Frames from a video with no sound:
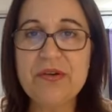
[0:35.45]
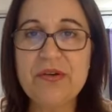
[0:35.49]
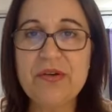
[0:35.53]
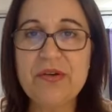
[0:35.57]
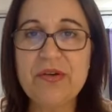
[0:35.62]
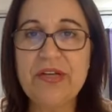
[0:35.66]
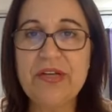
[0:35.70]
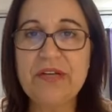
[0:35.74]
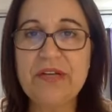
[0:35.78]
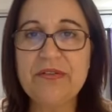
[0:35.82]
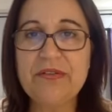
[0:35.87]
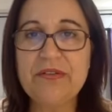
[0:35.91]
of
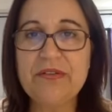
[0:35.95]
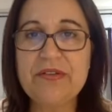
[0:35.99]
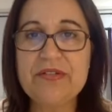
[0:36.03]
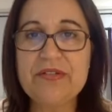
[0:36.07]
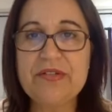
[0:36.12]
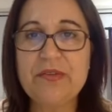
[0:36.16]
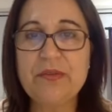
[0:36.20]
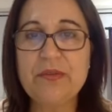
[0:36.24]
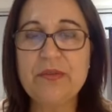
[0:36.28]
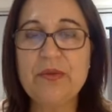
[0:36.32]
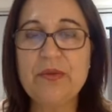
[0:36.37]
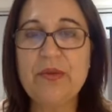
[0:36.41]
chronic illness
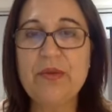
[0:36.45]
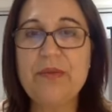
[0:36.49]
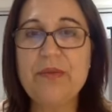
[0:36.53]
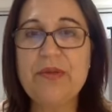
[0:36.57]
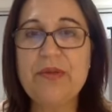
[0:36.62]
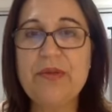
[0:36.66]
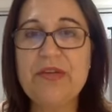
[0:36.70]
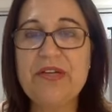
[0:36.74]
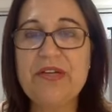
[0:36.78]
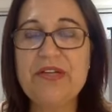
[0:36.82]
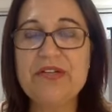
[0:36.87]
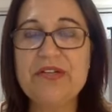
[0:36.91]
and
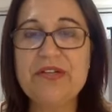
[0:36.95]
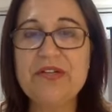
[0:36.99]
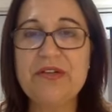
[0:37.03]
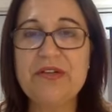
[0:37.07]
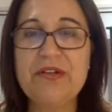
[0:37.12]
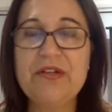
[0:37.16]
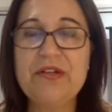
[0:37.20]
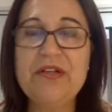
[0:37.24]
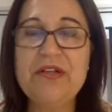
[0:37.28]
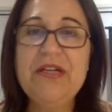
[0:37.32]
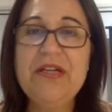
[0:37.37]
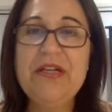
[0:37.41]
autoimmune issue,